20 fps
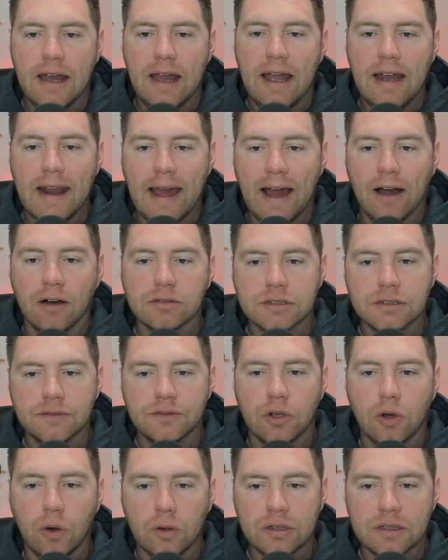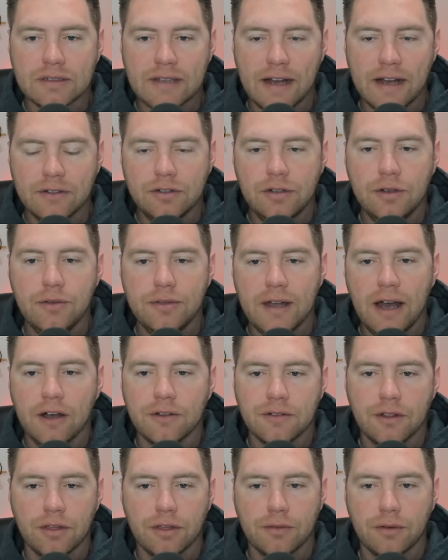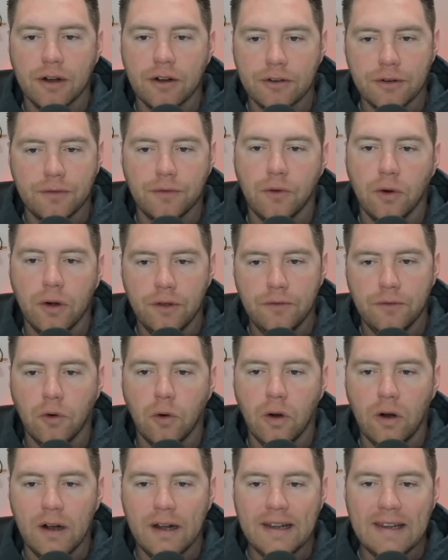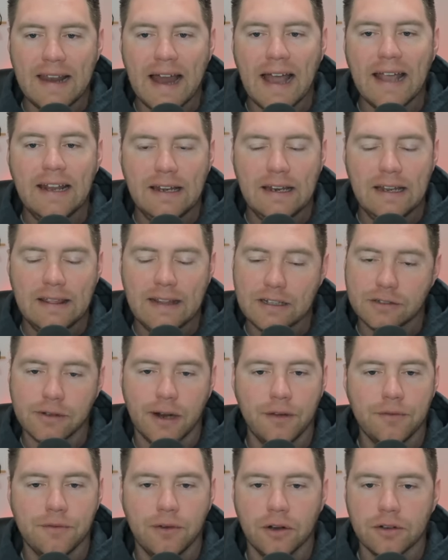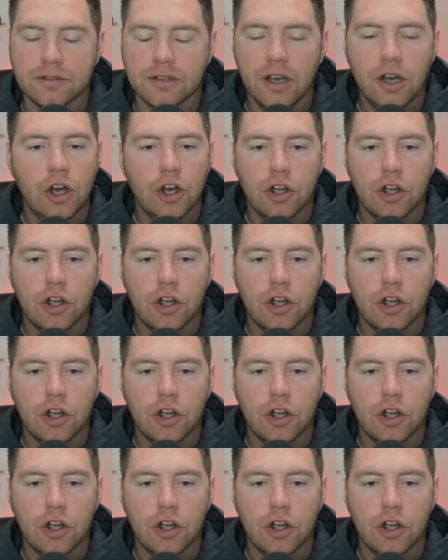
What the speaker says: an ounce of gold is at $2,344.90. That's right, folks.